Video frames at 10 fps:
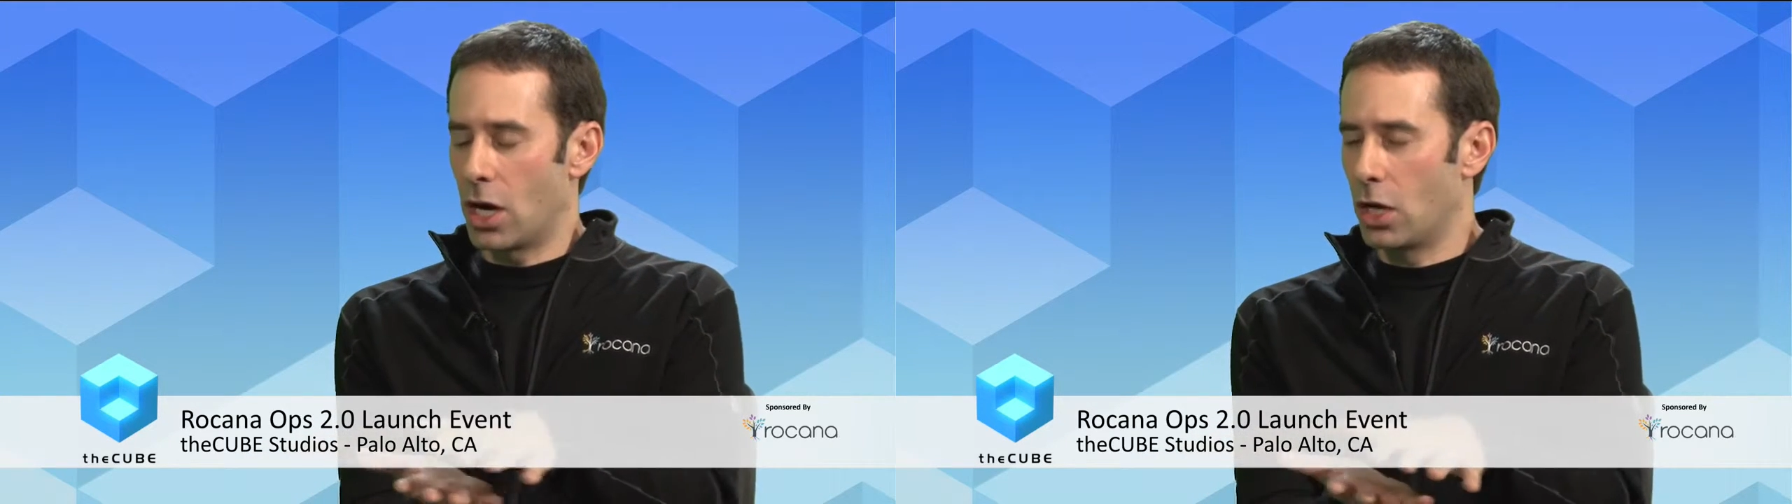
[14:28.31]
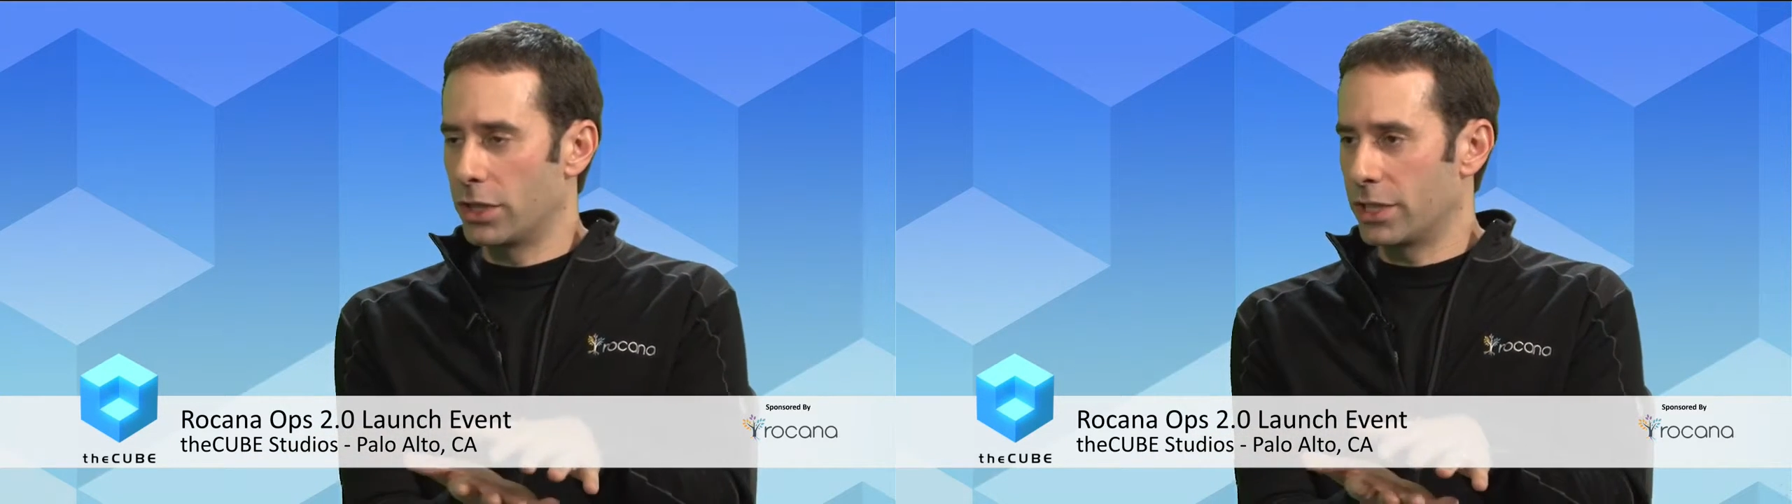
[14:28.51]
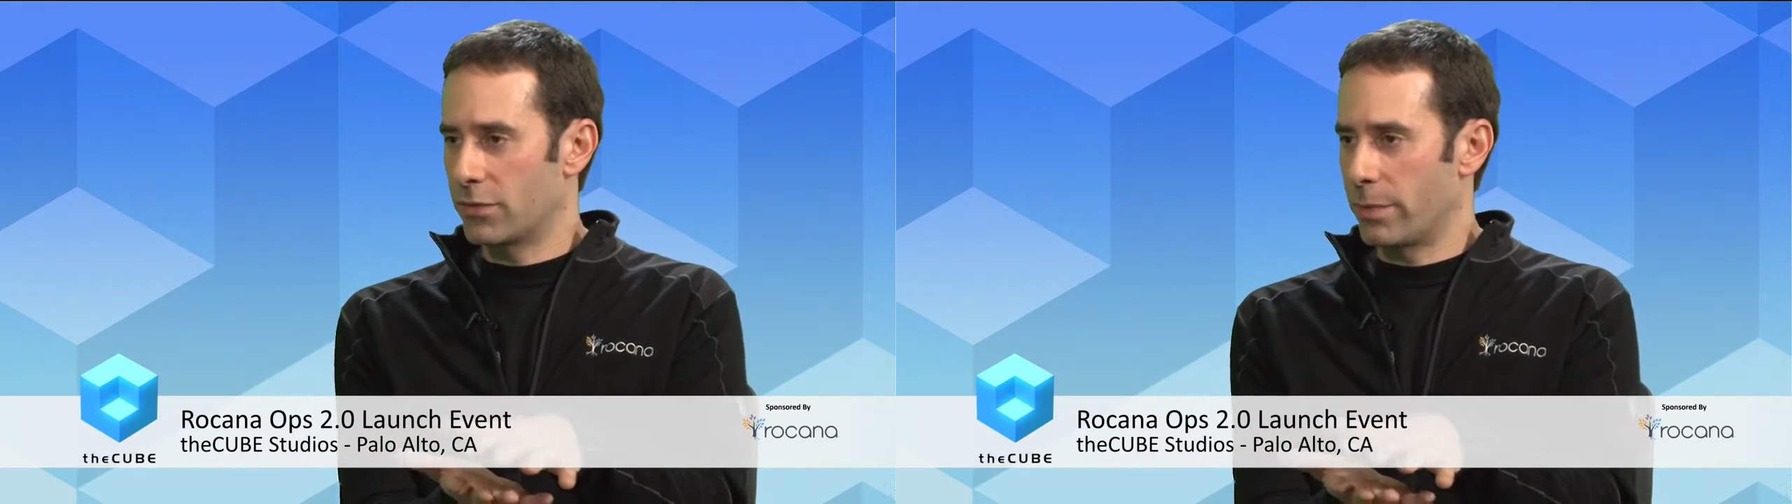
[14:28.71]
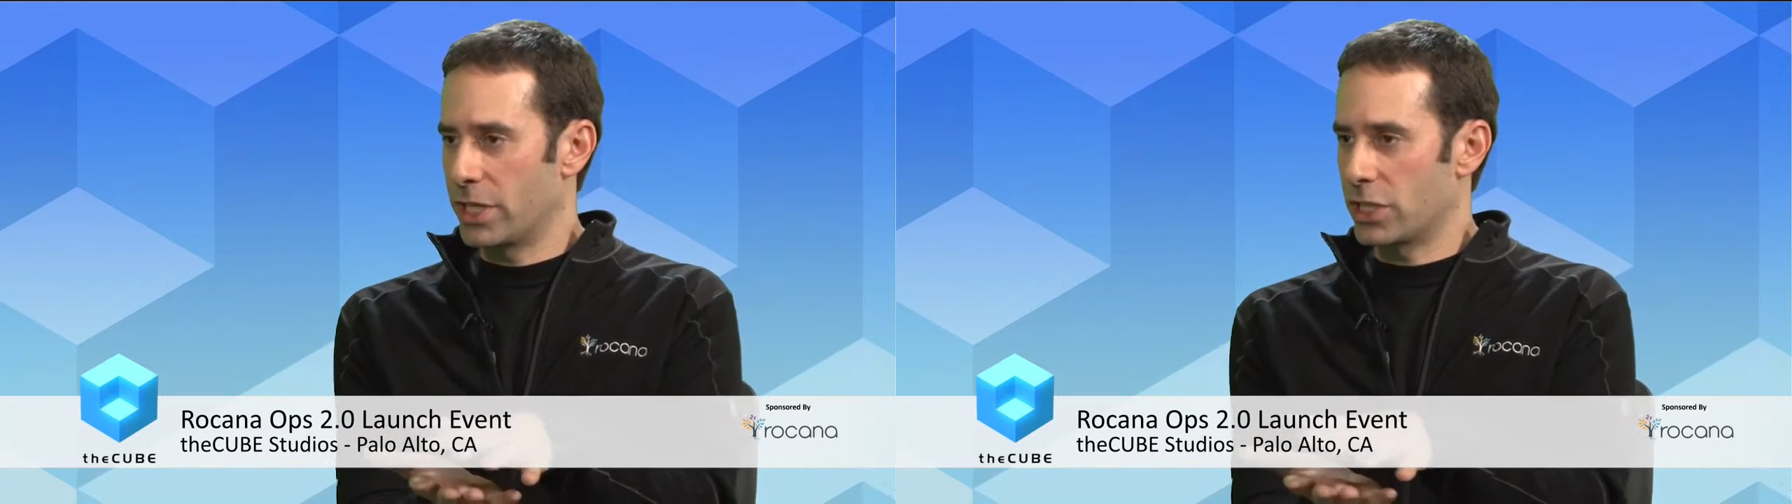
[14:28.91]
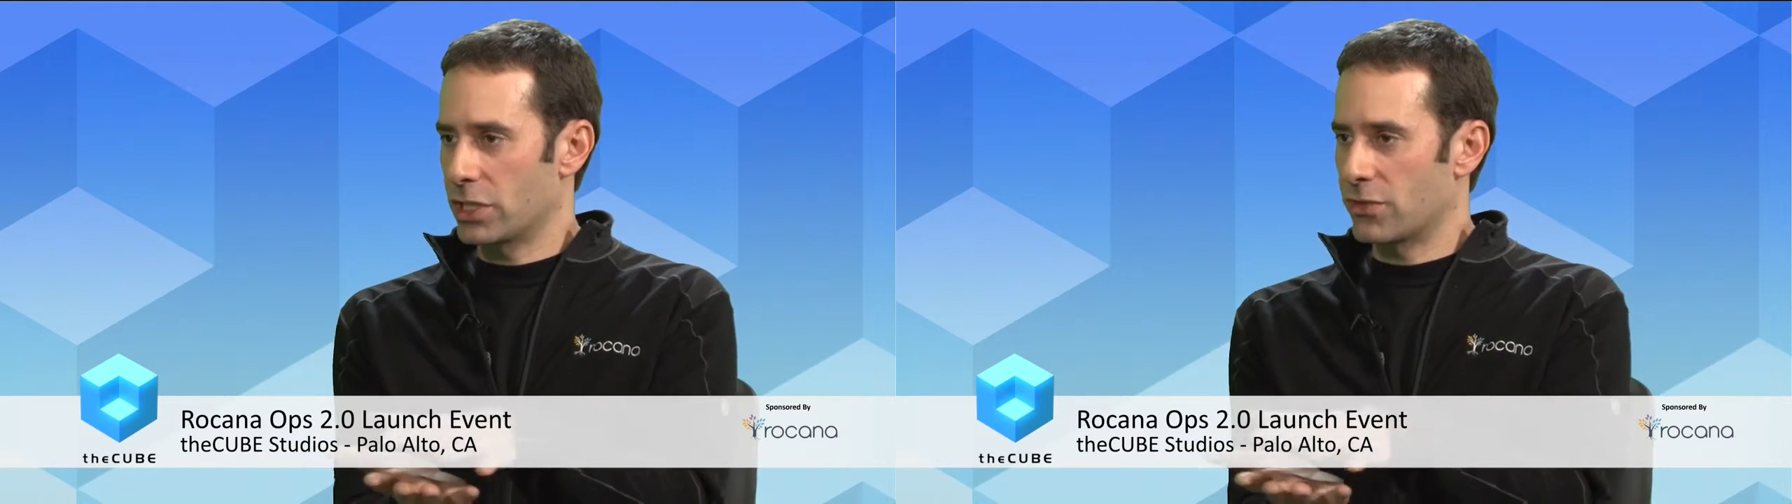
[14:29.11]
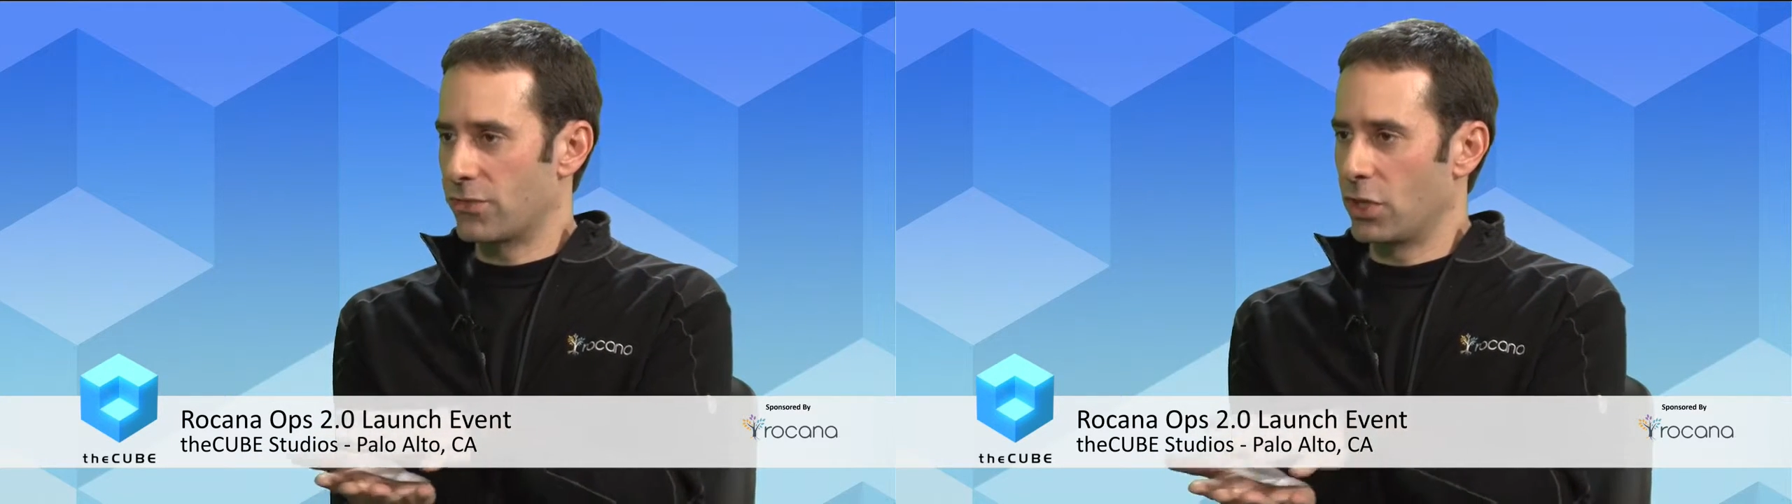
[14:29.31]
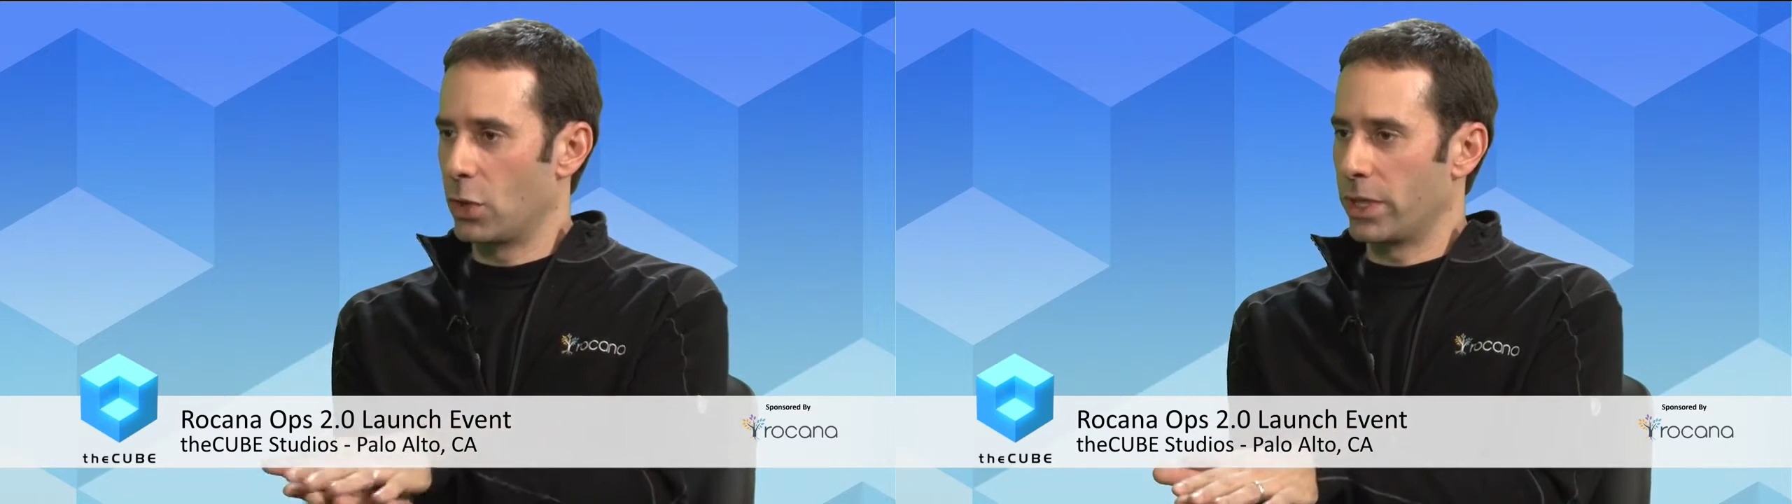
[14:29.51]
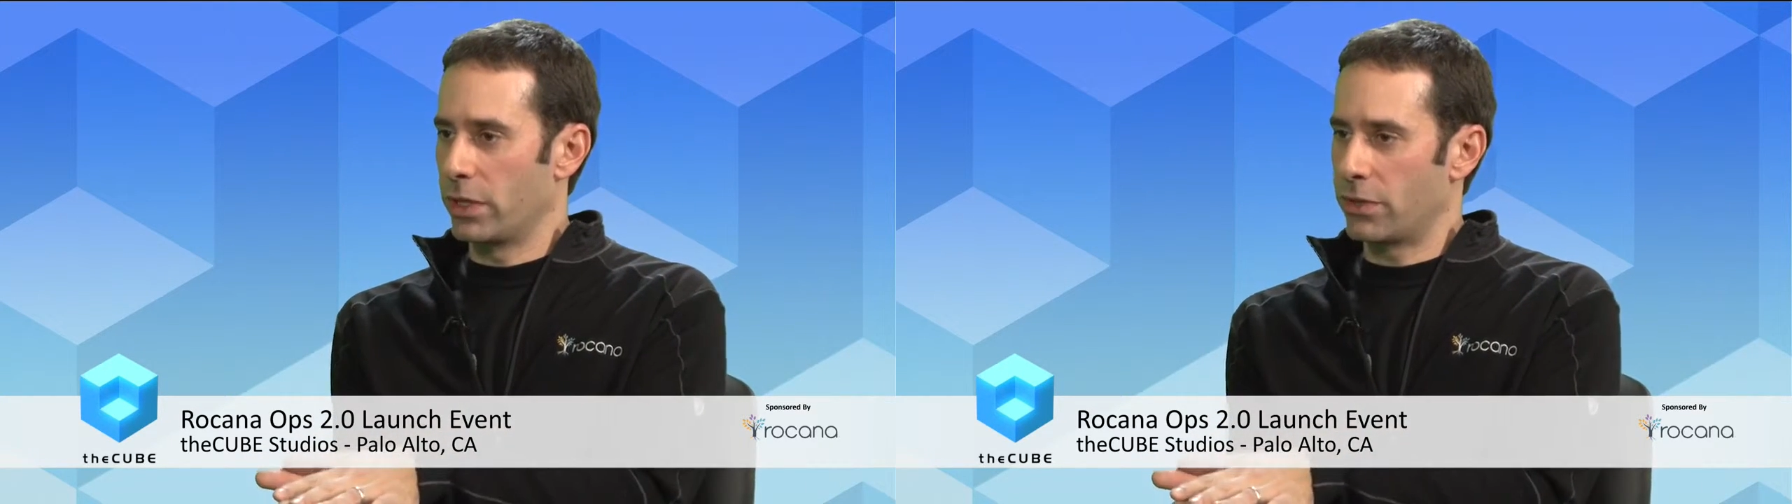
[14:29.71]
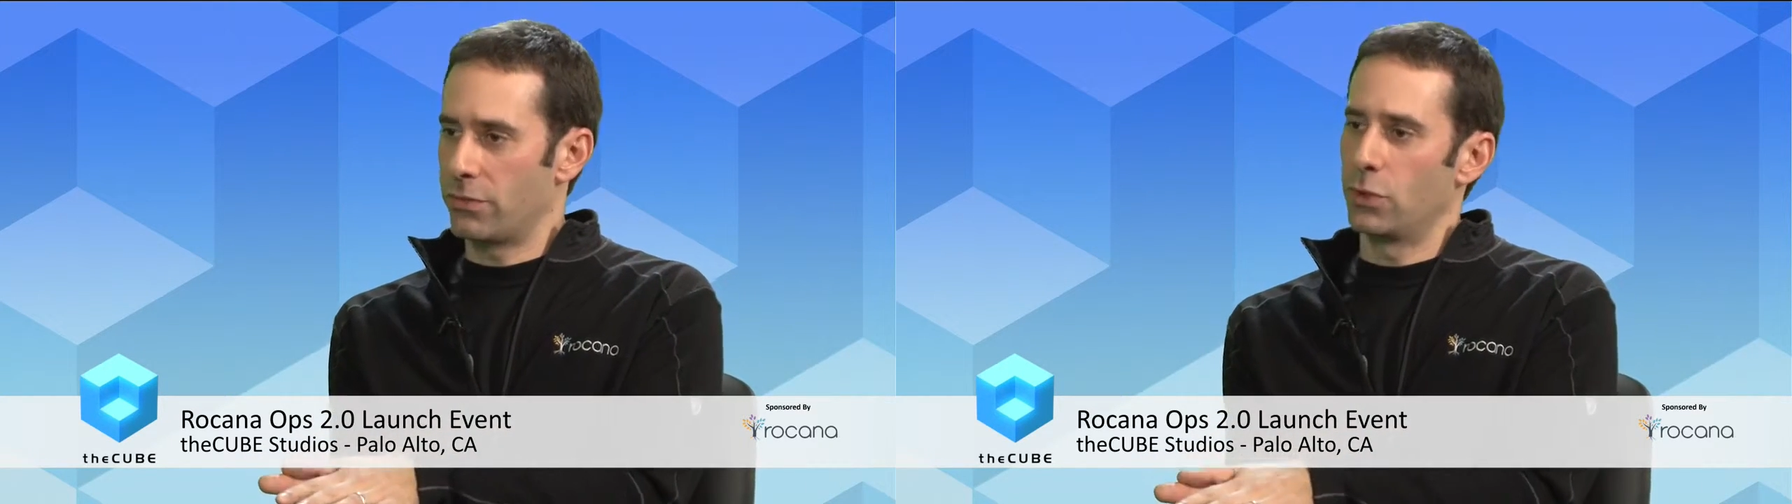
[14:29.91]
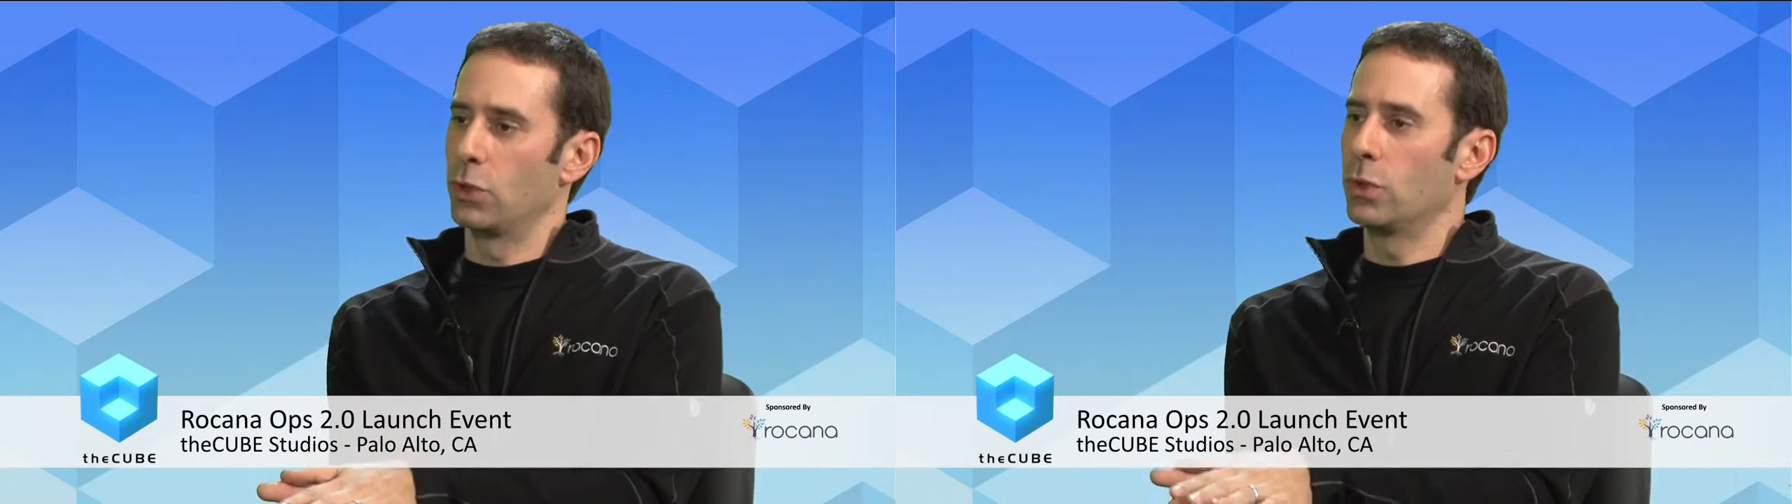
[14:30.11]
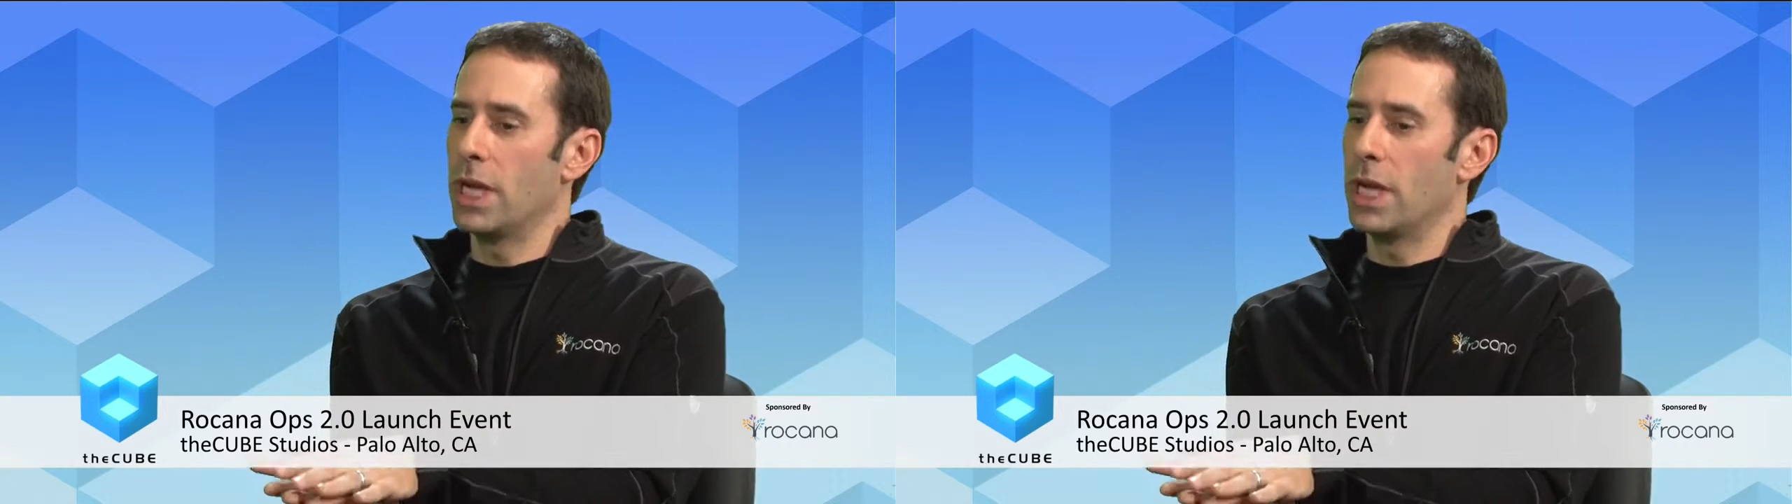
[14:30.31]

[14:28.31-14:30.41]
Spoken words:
all the information that's flowing through